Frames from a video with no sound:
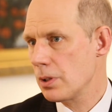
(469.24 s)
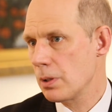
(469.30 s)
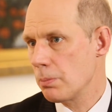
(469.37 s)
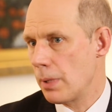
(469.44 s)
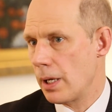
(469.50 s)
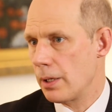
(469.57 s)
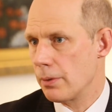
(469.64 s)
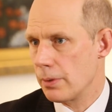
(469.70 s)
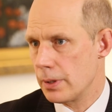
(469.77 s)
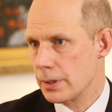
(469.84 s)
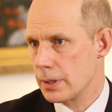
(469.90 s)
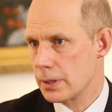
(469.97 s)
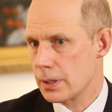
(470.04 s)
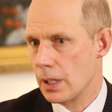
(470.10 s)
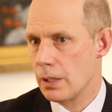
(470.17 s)
of the matter
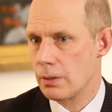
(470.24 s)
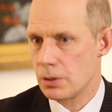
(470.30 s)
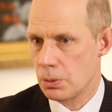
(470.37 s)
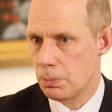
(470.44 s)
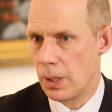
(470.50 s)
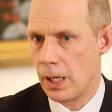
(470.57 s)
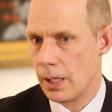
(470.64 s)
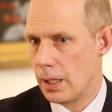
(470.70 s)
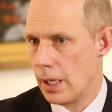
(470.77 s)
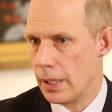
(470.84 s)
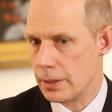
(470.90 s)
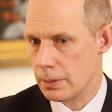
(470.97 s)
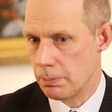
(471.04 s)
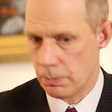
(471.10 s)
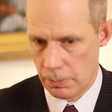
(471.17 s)
is that Japan
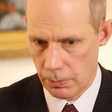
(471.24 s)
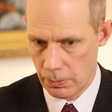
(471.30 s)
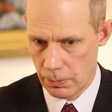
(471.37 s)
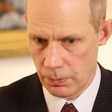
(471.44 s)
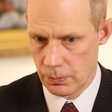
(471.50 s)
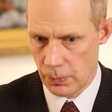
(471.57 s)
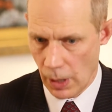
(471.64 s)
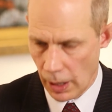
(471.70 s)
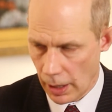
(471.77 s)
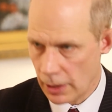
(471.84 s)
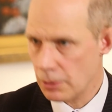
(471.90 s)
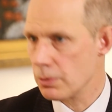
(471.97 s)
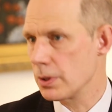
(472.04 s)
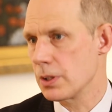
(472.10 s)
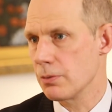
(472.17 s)
has
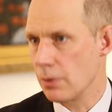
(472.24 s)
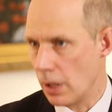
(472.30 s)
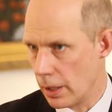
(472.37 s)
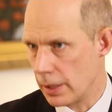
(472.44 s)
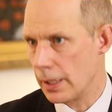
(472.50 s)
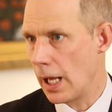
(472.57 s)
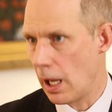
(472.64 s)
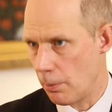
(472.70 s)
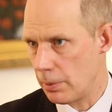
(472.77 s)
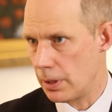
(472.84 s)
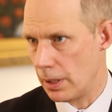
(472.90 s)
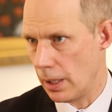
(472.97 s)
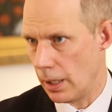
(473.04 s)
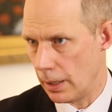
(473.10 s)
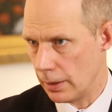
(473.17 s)
hundreds of
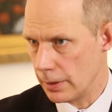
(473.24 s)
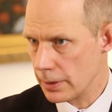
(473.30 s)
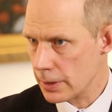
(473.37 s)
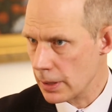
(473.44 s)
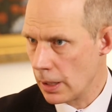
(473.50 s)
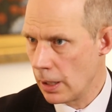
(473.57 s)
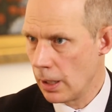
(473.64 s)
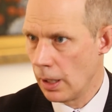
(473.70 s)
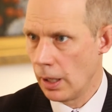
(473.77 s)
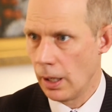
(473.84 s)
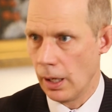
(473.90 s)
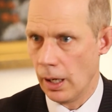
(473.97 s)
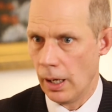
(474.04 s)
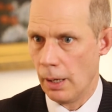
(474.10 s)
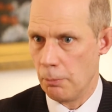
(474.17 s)
uninhabited islands.
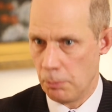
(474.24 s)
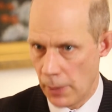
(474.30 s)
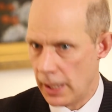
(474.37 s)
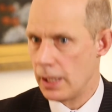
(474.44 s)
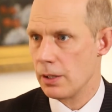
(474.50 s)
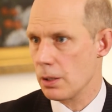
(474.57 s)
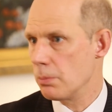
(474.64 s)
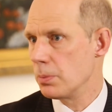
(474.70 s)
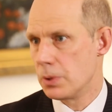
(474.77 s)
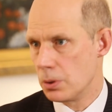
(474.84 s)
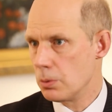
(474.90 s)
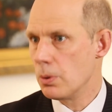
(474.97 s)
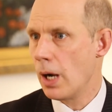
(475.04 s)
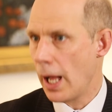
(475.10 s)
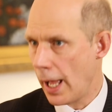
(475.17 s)
Many of them
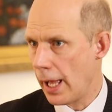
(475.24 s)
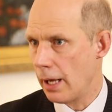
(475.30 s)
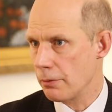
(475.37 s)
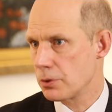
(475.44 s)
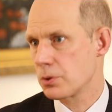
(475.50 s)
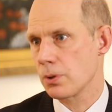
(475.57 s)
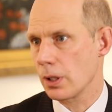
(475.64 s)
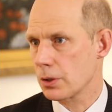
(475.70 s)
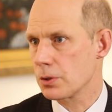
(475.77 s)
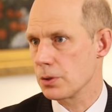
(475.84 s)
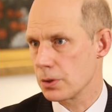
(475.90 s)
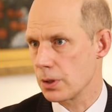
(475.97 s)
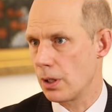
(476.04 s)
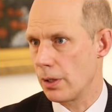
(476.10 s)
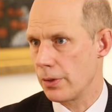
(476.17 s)
do have
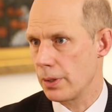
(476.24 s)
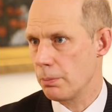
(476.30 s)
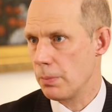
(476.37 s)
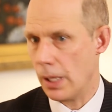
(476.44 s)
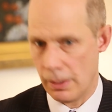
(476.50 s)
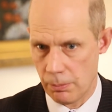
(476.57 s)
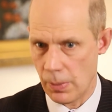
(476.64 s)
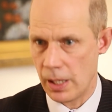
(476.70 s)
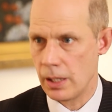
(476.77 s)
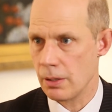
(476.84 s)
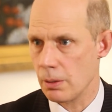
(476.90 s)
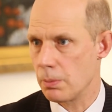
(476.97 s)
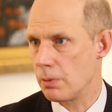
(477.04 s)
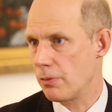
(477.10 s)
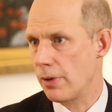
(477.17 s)
structures on them, and many
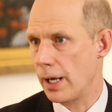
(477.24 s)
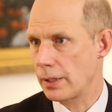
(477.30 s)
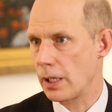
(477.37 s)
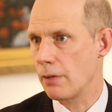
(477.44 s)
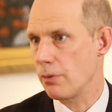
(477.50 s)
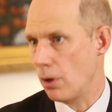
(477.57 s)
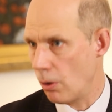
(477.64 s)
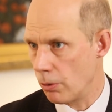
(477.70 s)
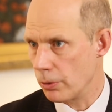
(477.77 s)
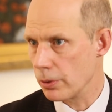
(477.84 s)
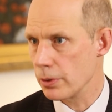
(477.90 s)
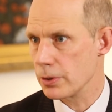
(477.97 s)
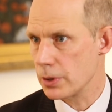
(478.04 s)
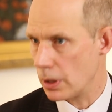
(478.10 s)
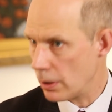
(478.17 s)
of them, in fact, have
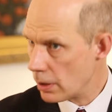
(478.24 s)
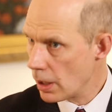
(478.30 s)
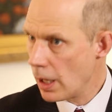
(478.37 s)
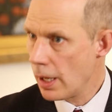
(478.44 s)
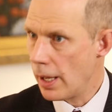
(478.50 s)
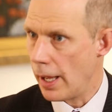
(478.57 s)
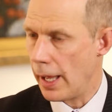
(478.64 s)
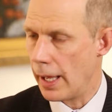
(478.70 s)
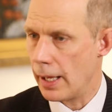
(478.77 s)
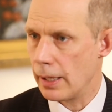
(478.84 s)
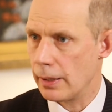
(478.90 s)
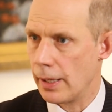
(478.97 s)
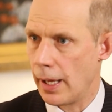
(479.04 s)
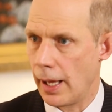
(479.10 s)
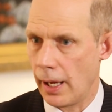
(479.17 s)
owners
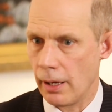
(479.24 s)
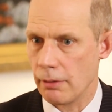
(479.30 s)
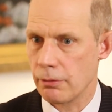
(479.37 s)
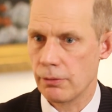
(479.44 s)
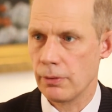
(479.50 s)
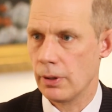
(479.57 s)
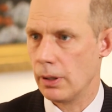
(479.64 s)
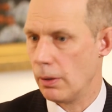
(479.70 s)
and have